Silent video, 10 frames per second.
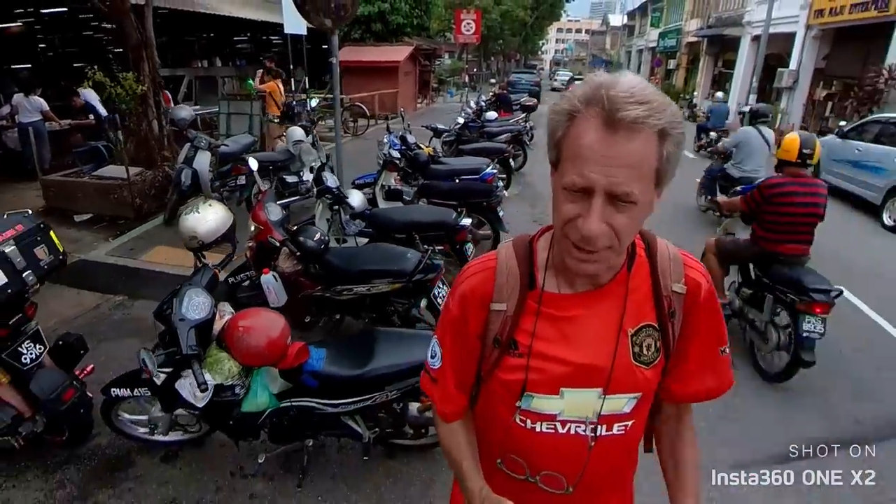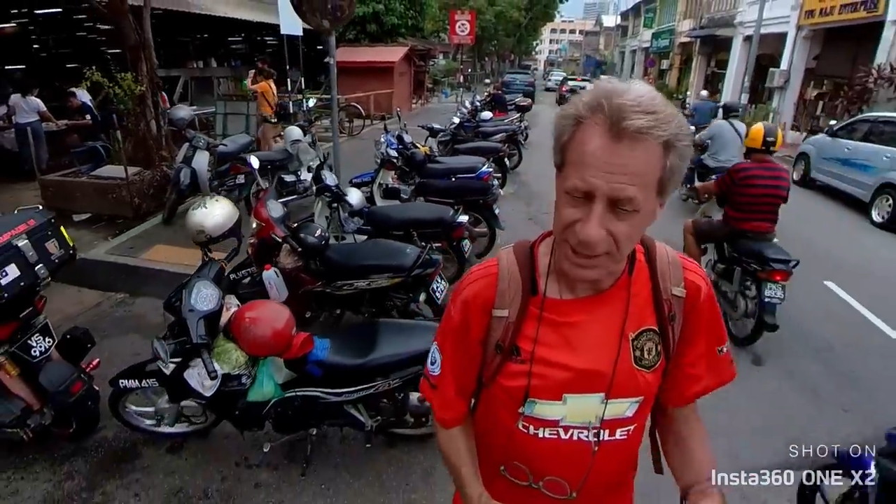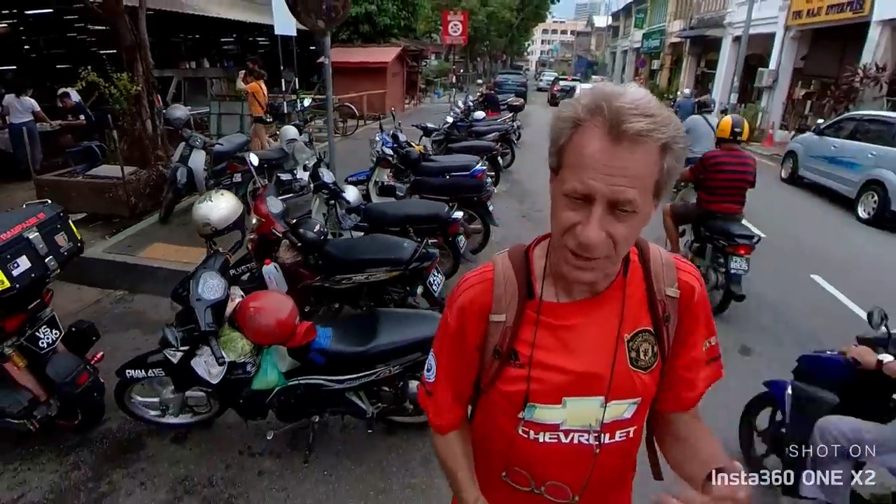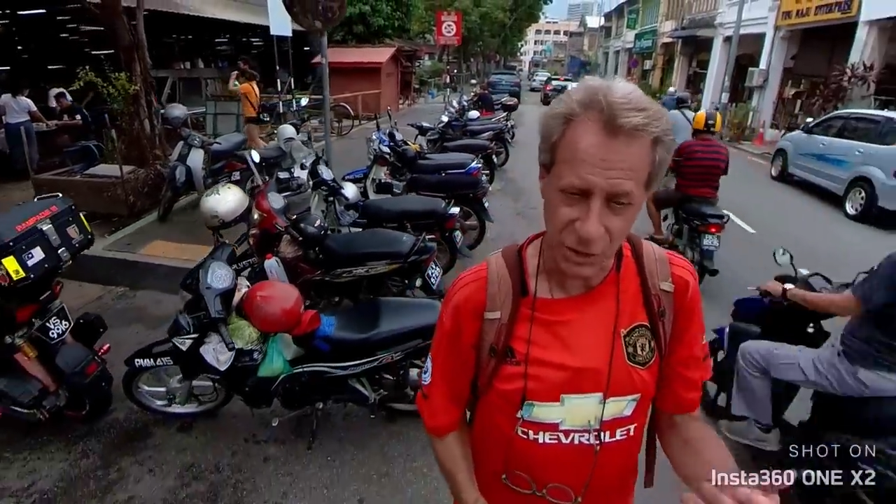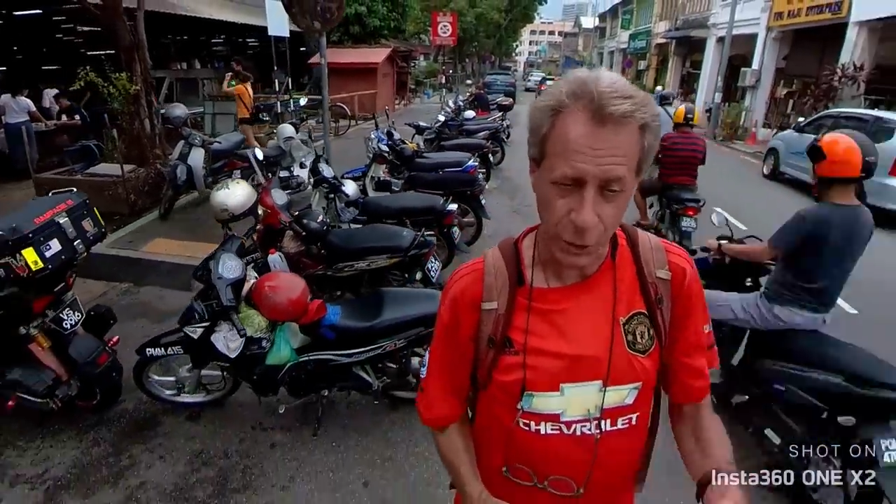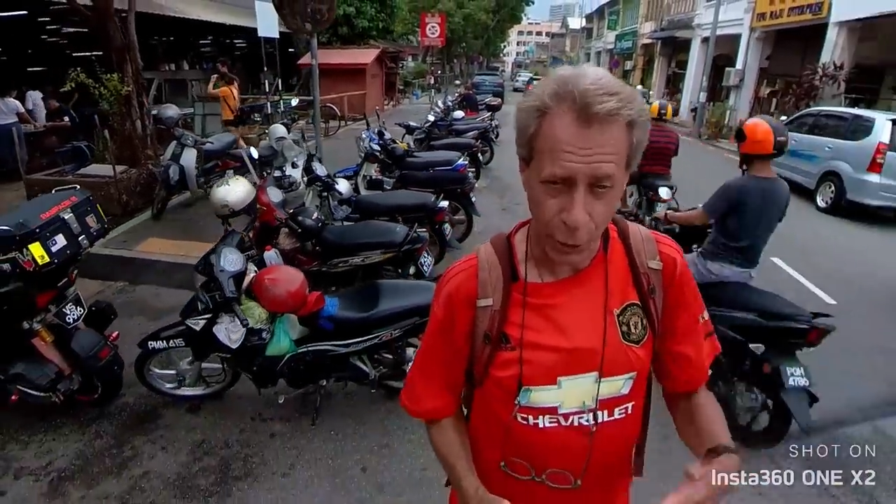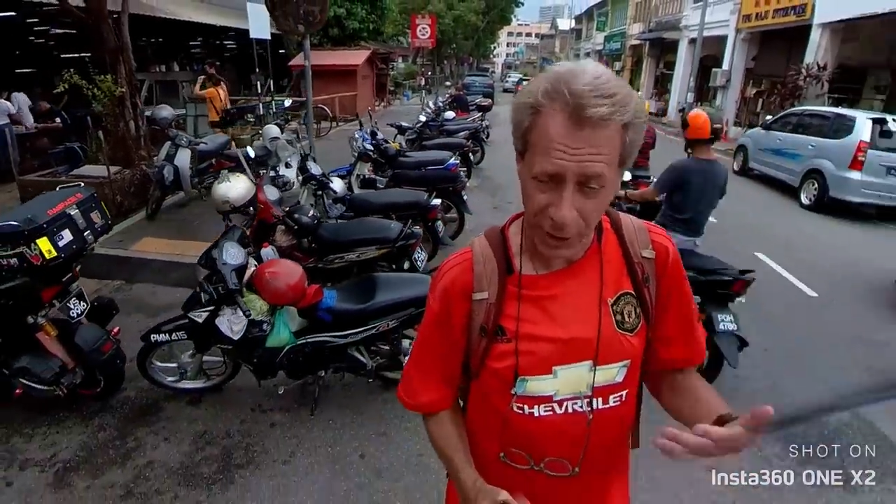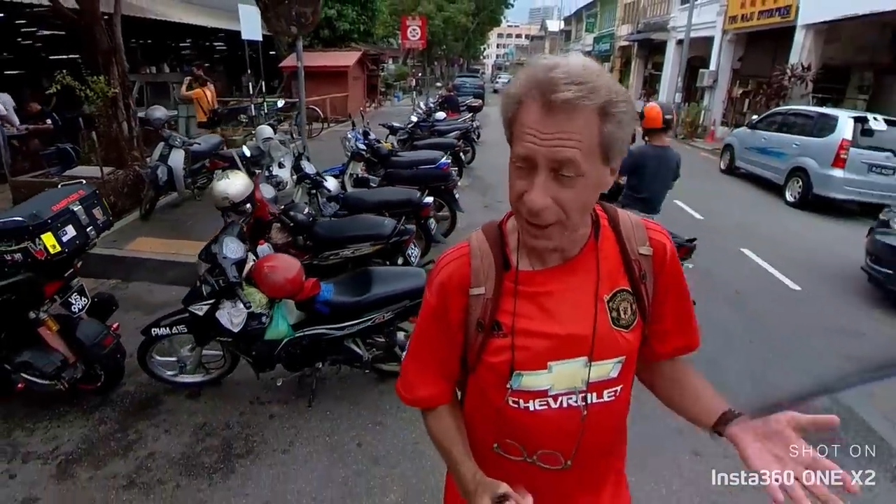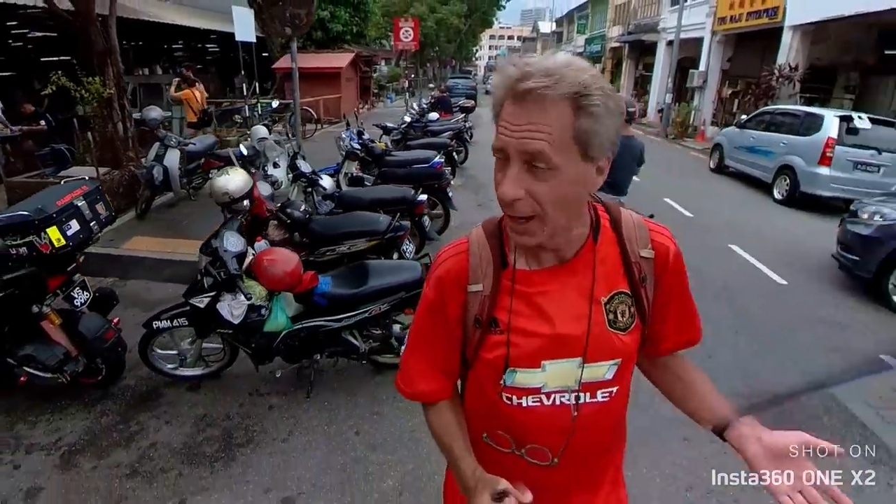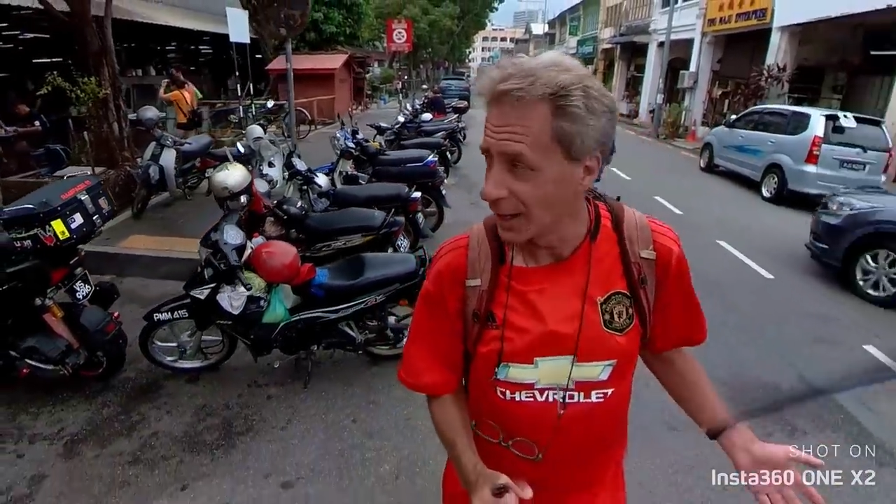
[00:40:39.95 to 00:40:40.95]
places are
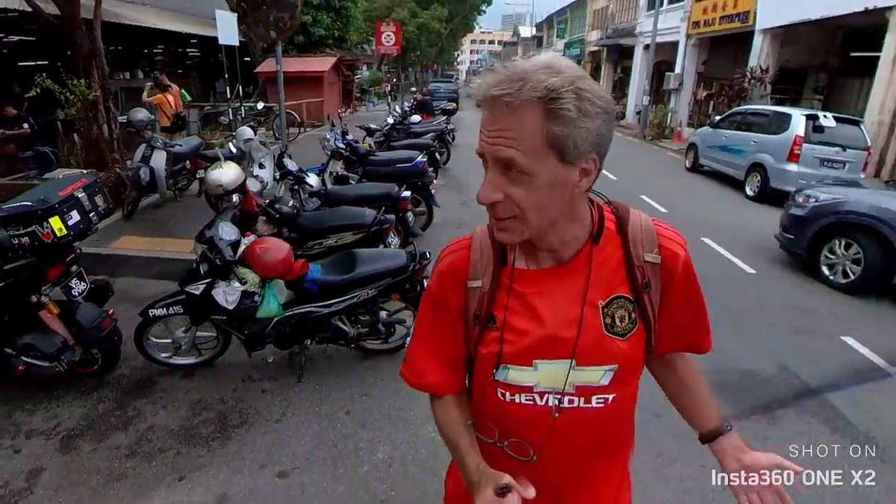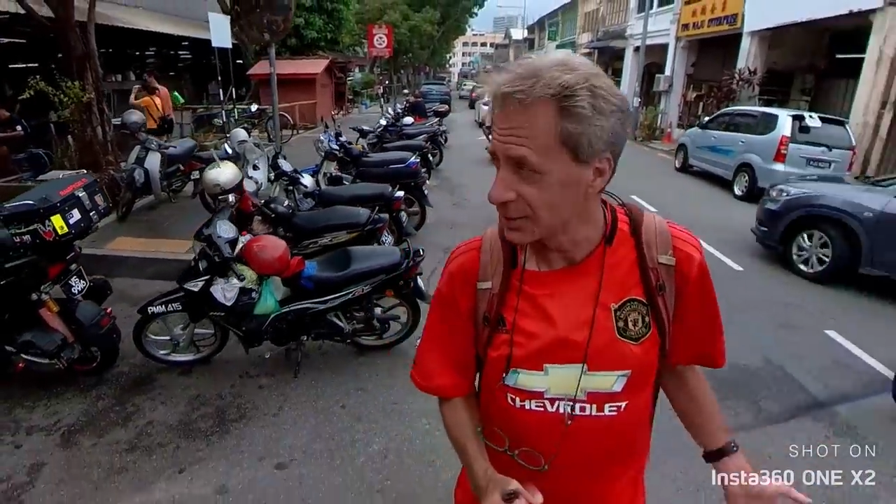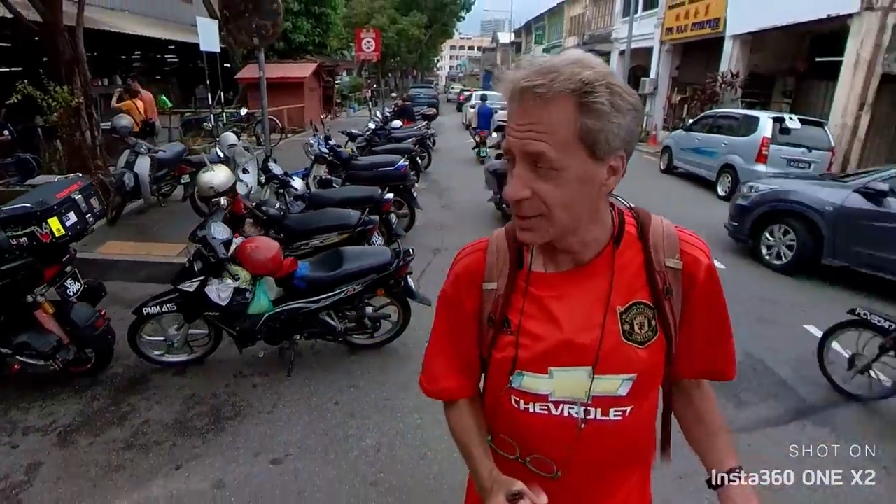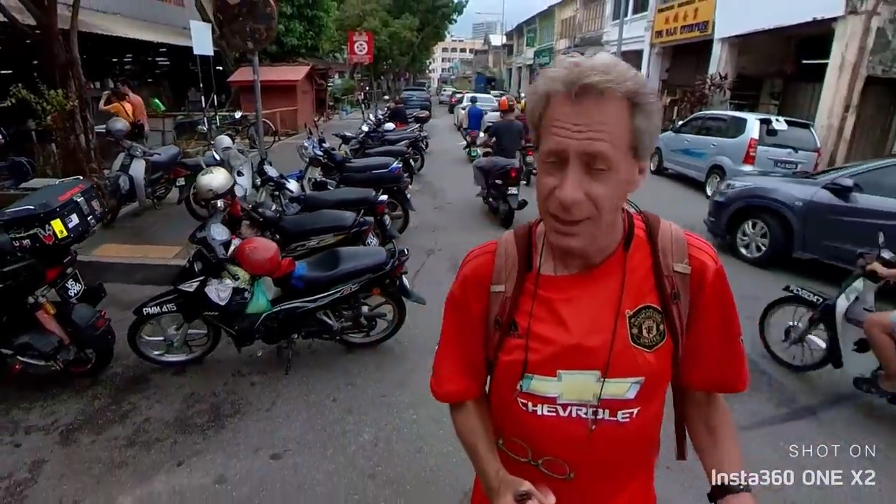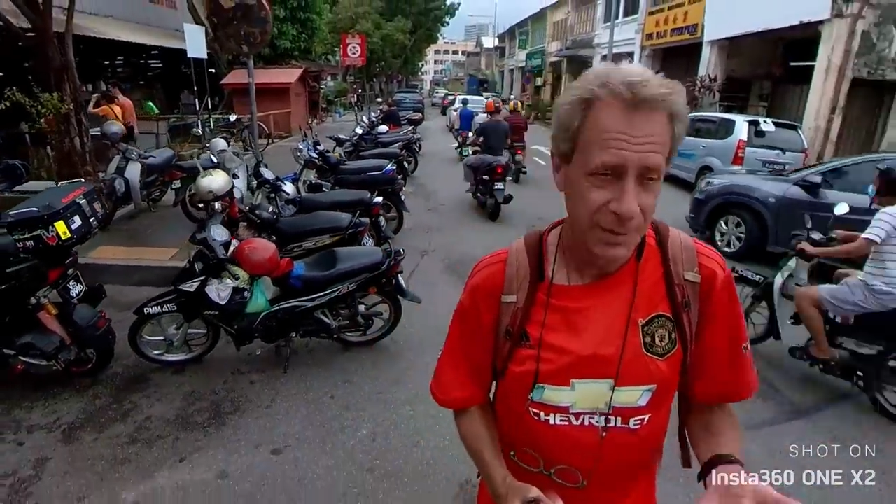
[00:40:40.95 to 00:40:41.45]
organized,